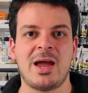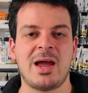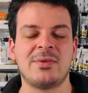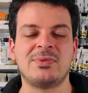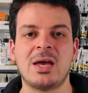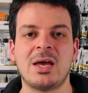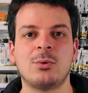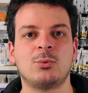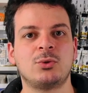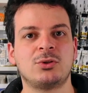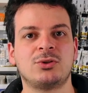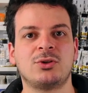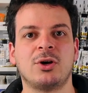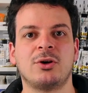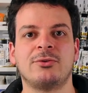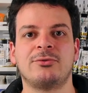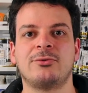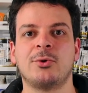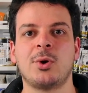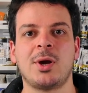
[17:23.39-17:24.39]
And that would
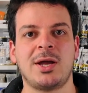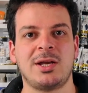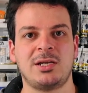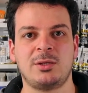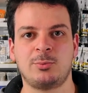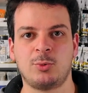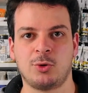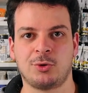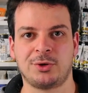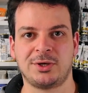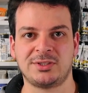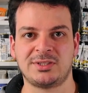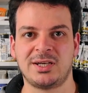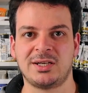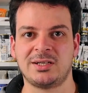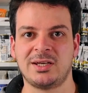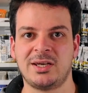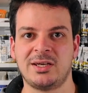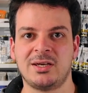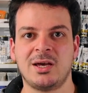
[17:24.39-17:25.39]
go for any pouring
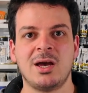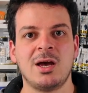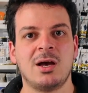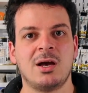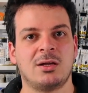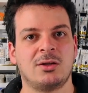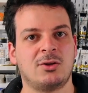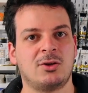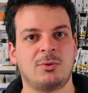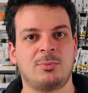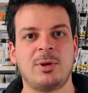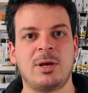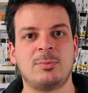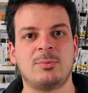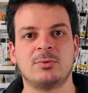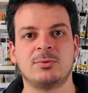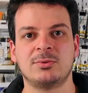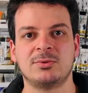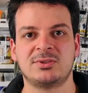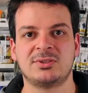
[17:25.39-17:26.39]
technique. A lot of
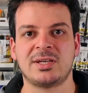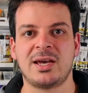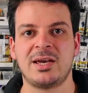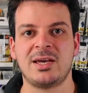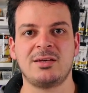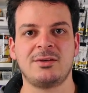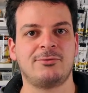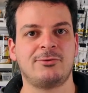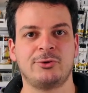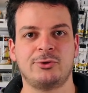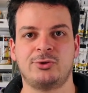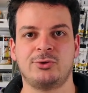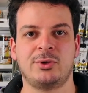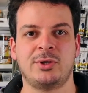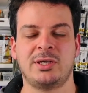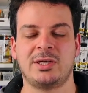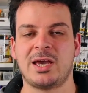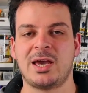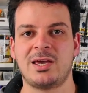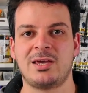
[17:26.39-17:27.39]
people will say if you're
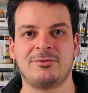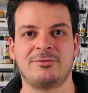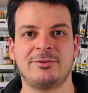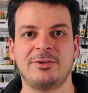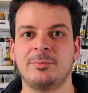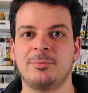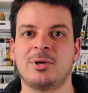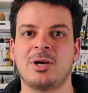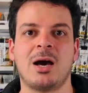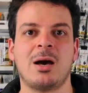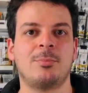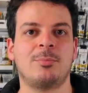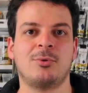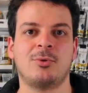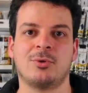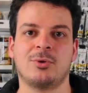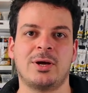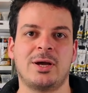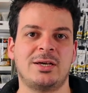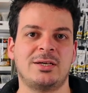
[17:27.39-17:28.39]
doing a flip cup
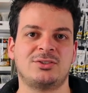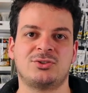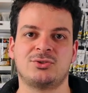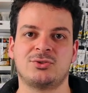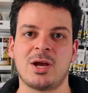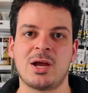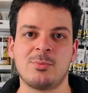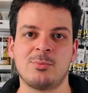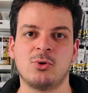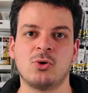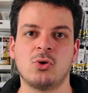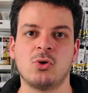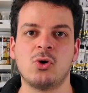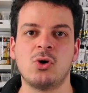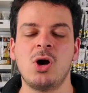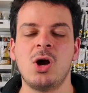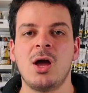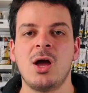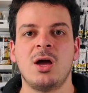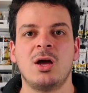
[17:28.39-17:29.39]
or a straight
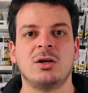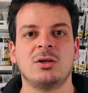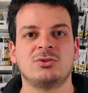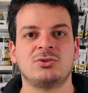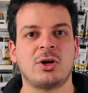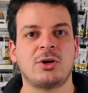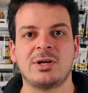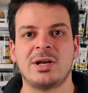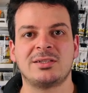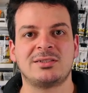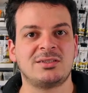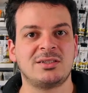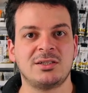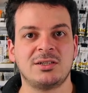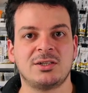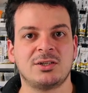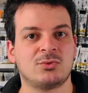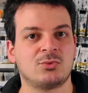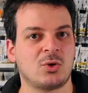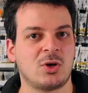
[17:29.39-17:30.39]
pour, don't add
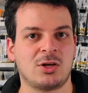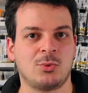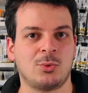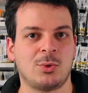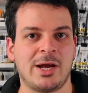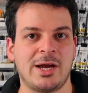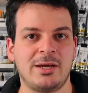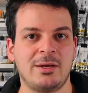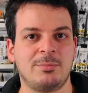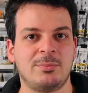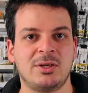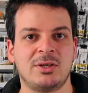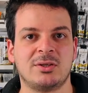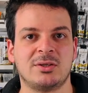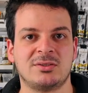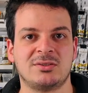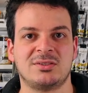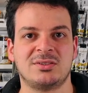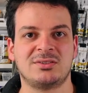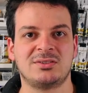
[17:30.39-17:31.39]
silicone right away
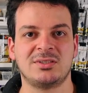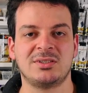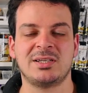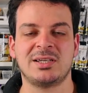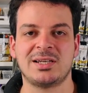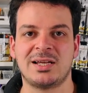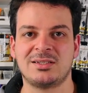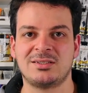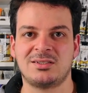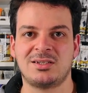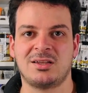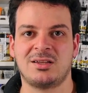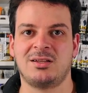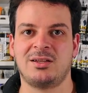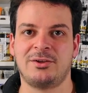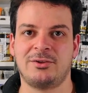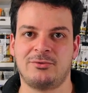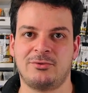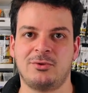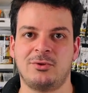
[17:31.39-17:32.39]
because the silicone adds another
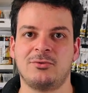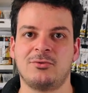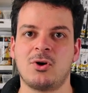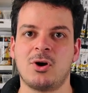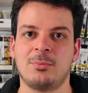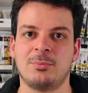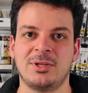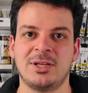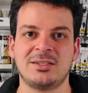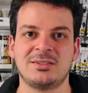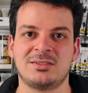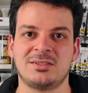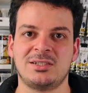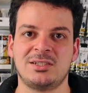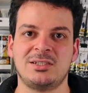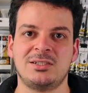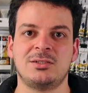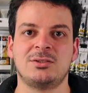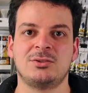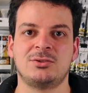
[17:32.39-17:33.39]
level of
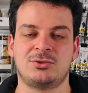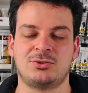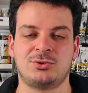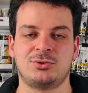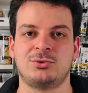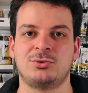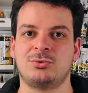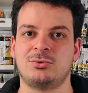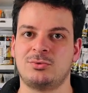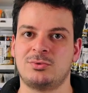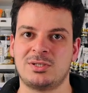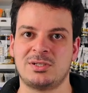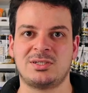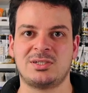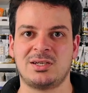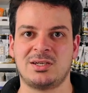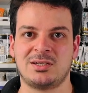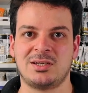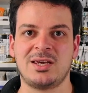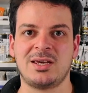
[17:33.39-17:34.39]
complexity to the
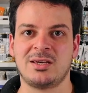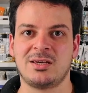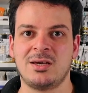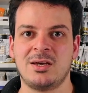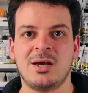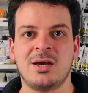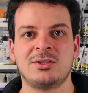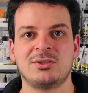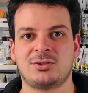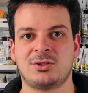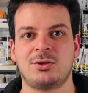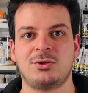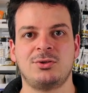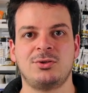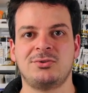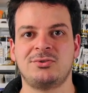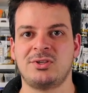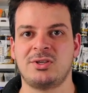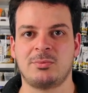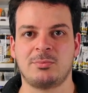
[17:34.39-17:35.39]
technique. So
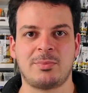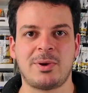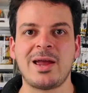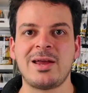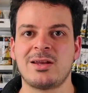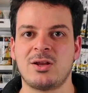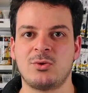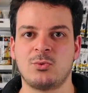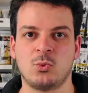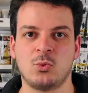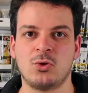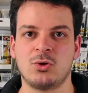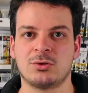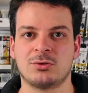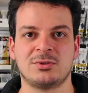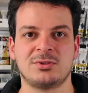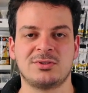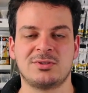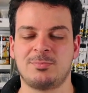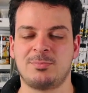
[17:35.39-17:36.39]
using paint and
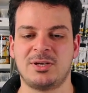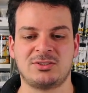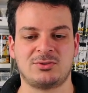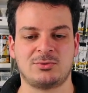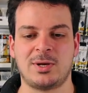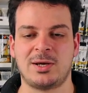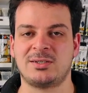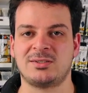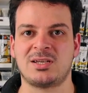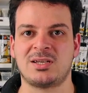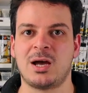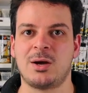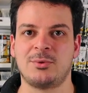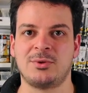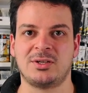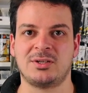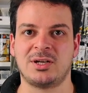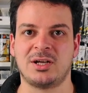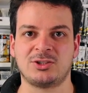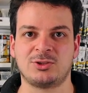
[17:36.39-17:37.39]
water is the best way to start
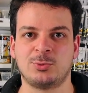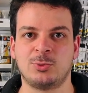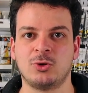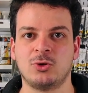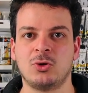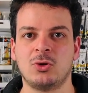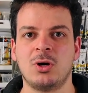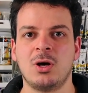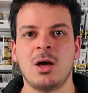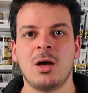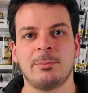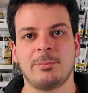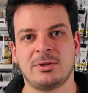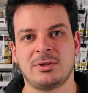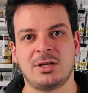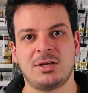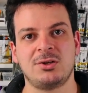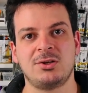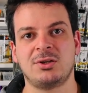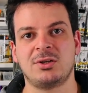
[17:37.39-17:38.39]
with a Dutch pour,
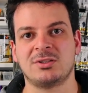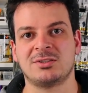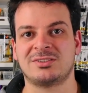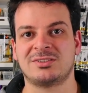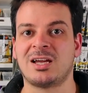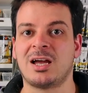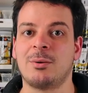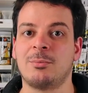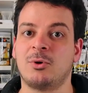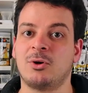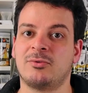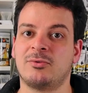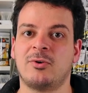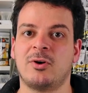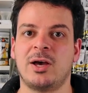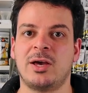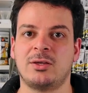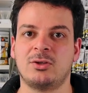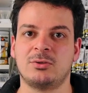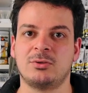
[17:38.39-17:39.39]
but then you can start
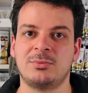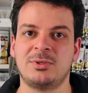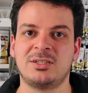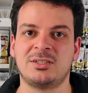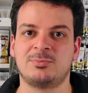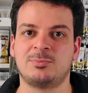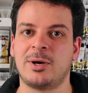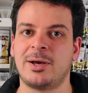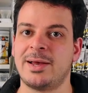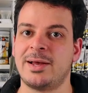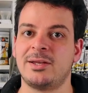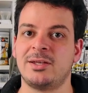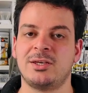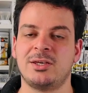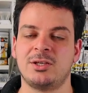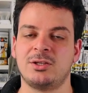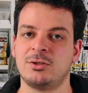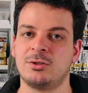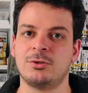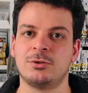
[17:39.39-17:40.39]
modifying your mix by adding
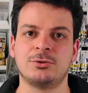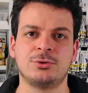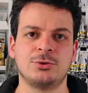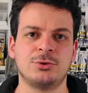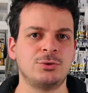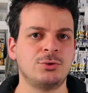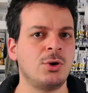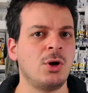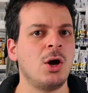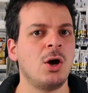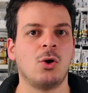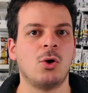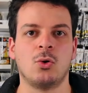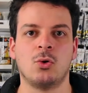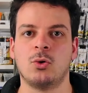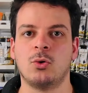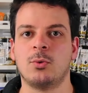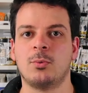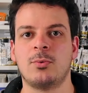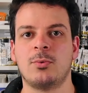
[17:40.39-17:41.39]
in glue
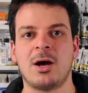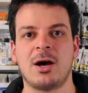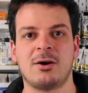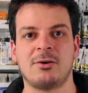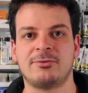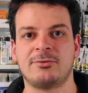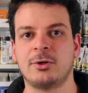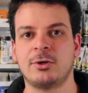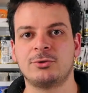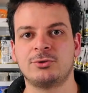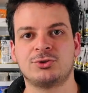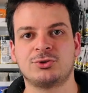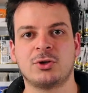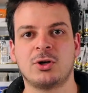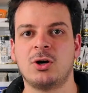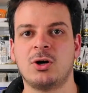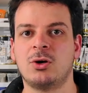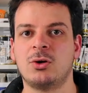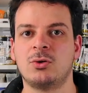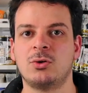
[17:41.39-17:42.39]
or uh,
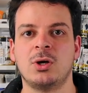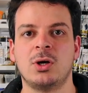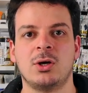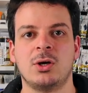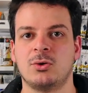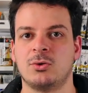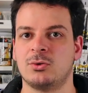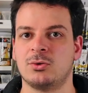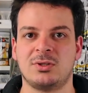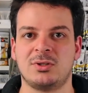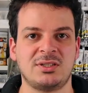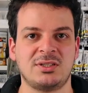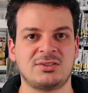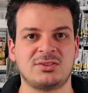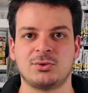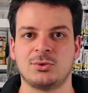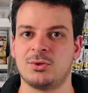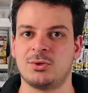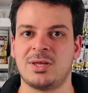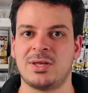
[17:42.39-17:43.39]
Floetrol or
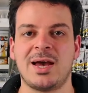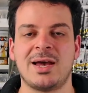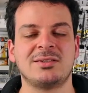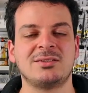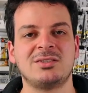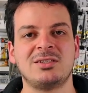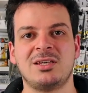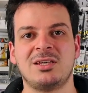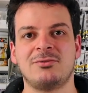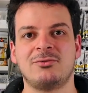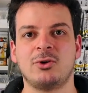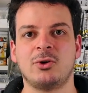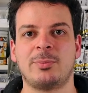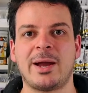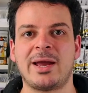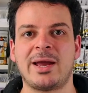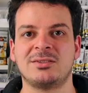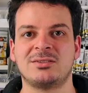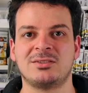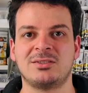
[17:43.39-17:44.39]
this or that to give your
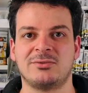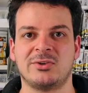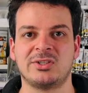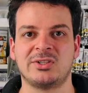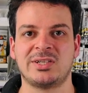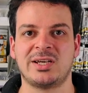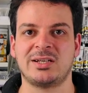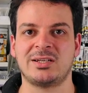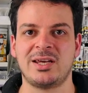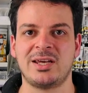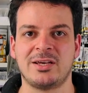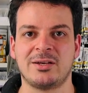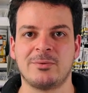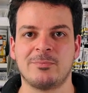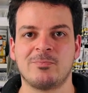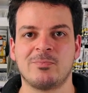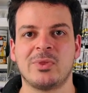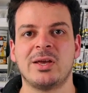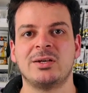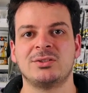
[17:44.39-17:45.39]
paints a different technique.
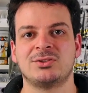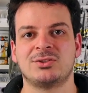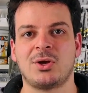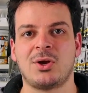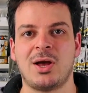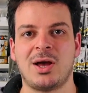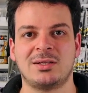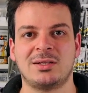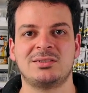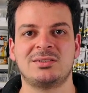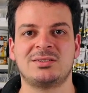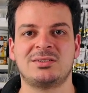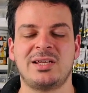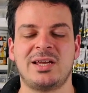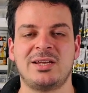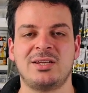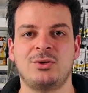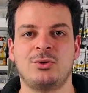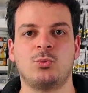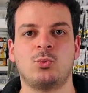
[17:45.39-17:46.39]
So
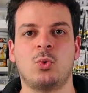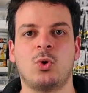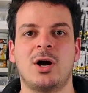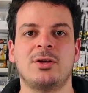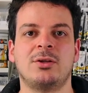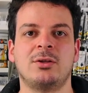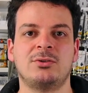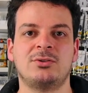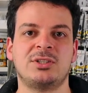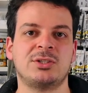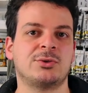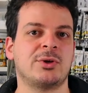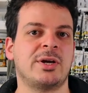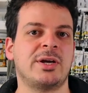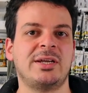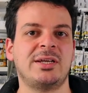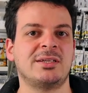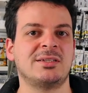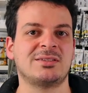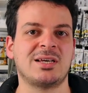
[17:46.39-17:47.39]
understanding why those
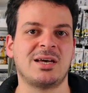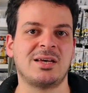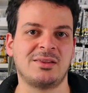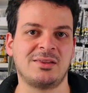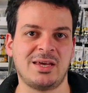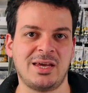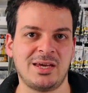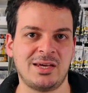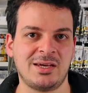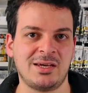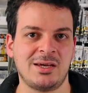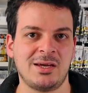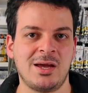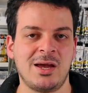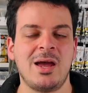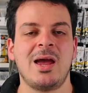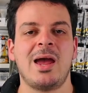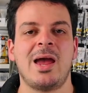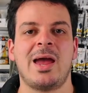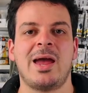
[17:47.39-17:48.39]
ingredients are there
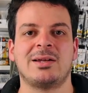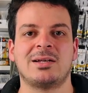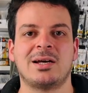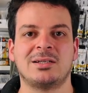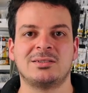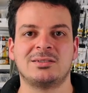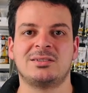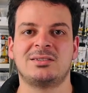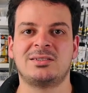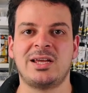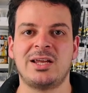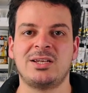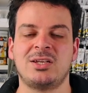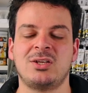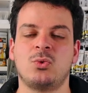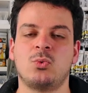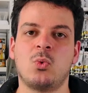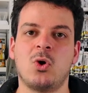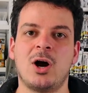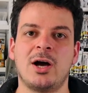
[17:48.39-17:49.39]
and
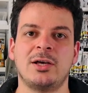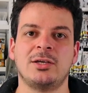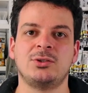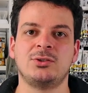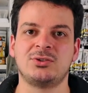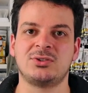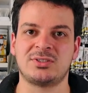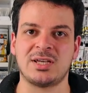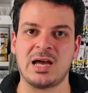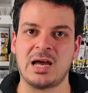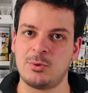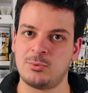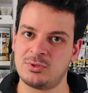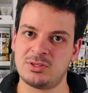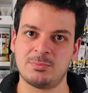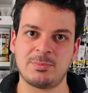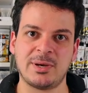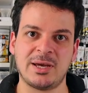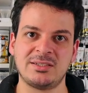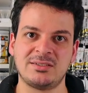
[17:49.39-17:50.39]
understanding why you start
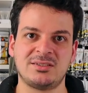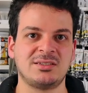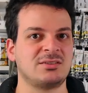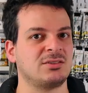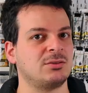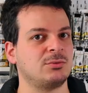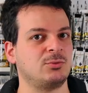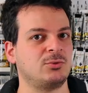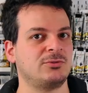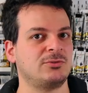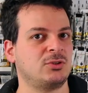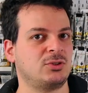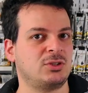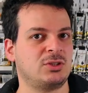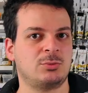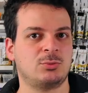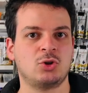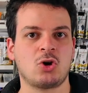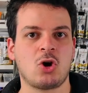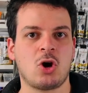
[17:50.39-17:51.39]
with the basics and move on to
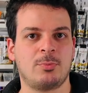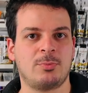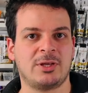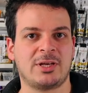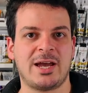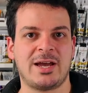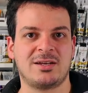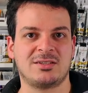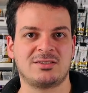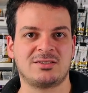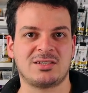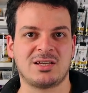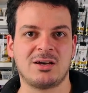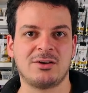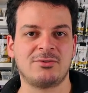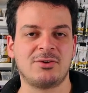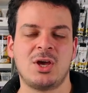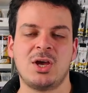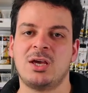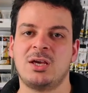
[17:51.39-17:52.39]
the more complicated
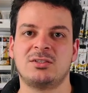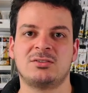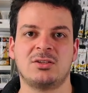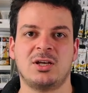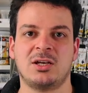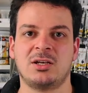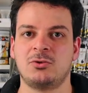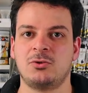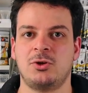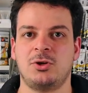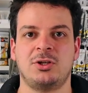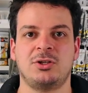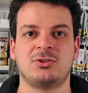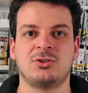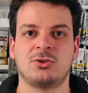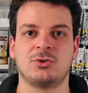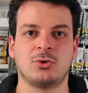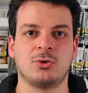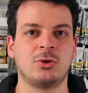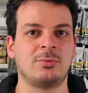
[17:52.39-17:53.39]
stuff is like learning
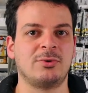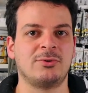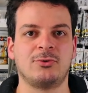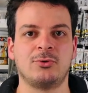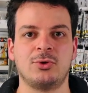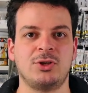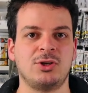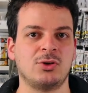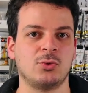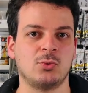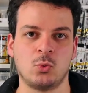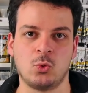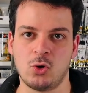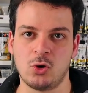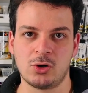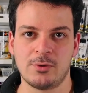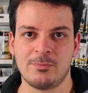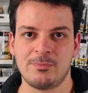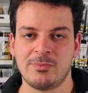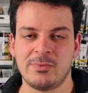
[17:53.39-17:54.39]
to crawl before you can
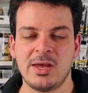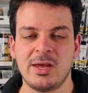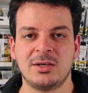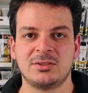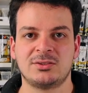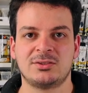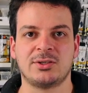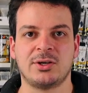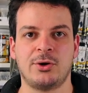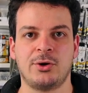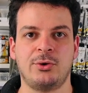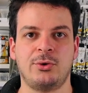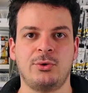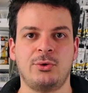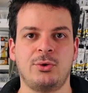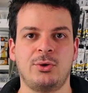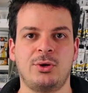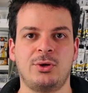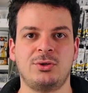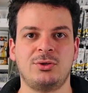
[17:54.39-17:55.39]
walk.
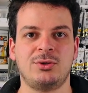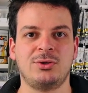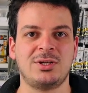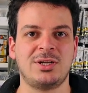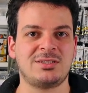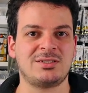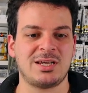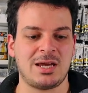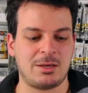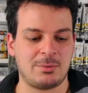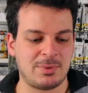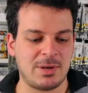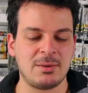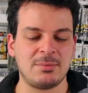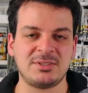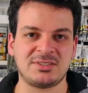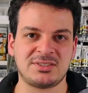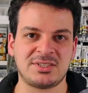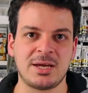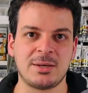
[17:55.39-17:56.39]
So you need to take
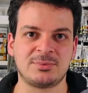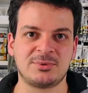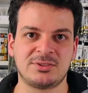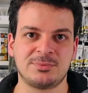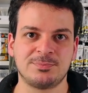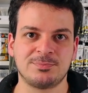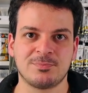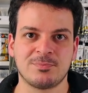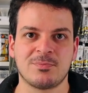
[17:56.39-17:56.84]
baby steps.